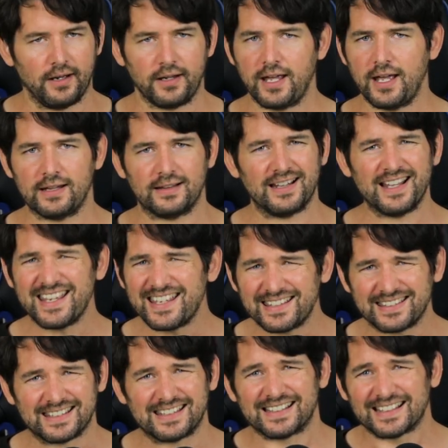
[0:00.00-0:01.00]
Again,
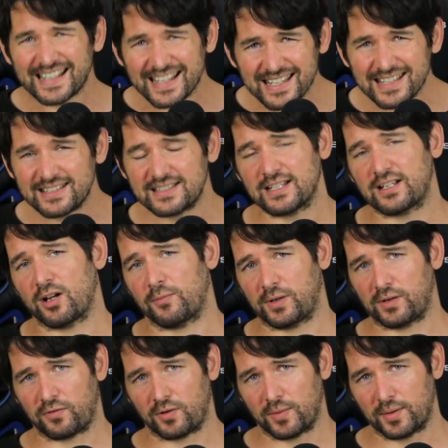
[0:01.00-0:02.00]
lazy
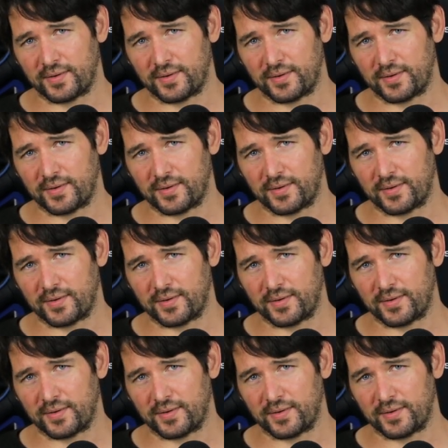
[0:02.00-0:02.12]
coming from